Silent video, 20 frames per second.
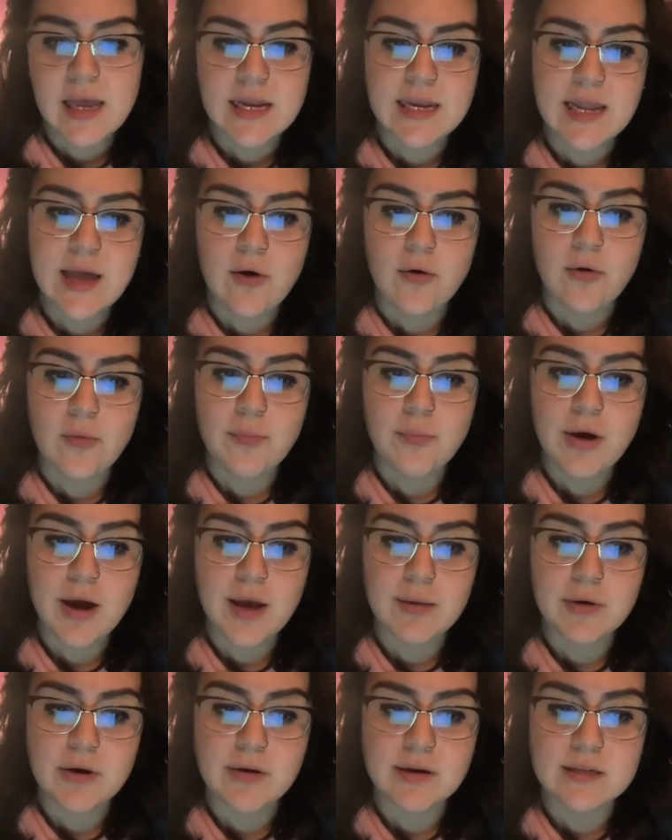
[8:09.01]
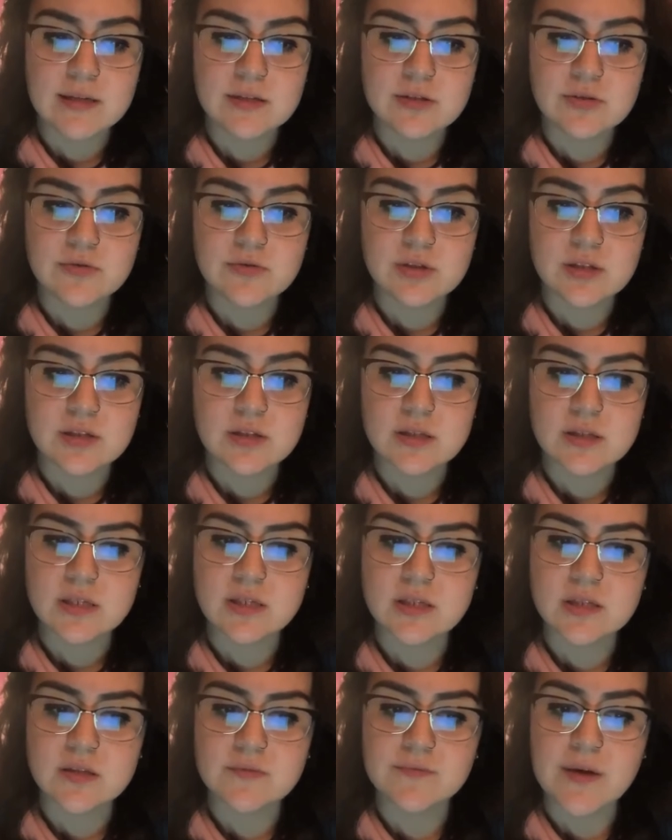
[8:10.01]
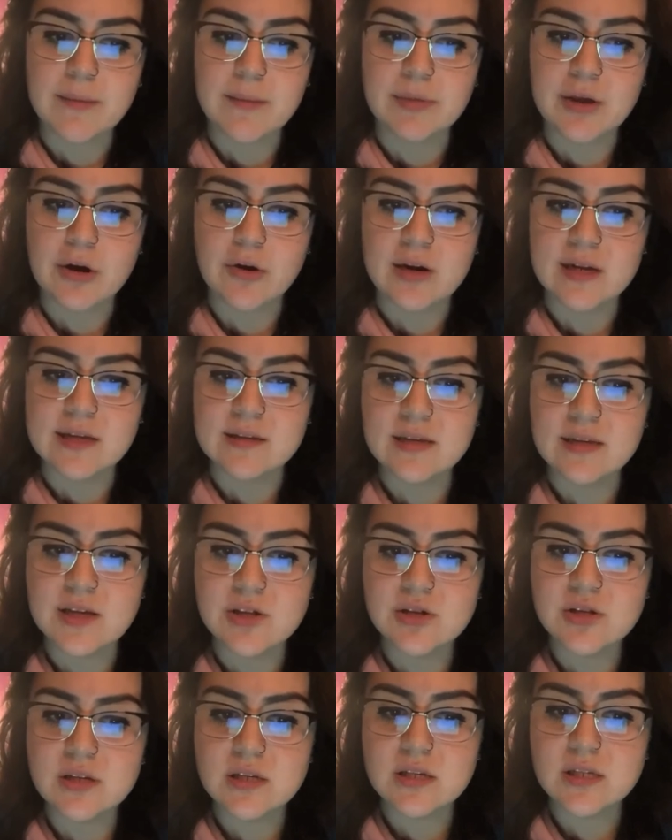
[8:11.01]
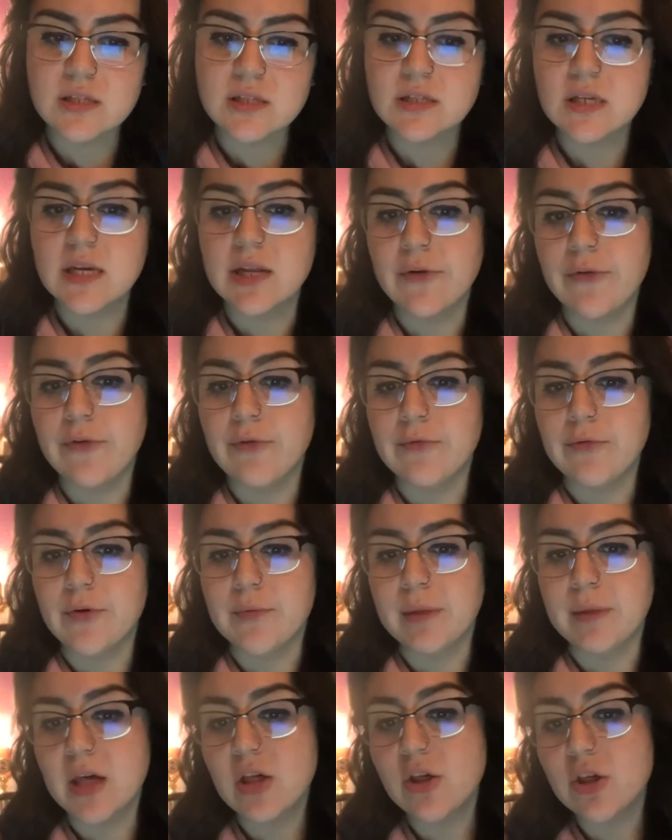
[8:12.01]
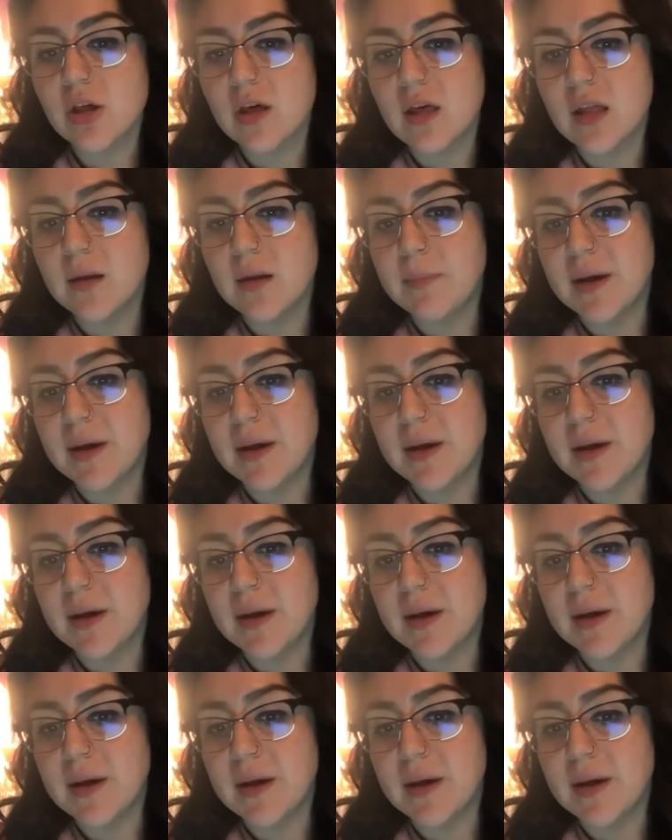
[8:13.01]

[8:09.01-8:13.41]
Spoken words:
Now, primary institutions is family organizations and group formation,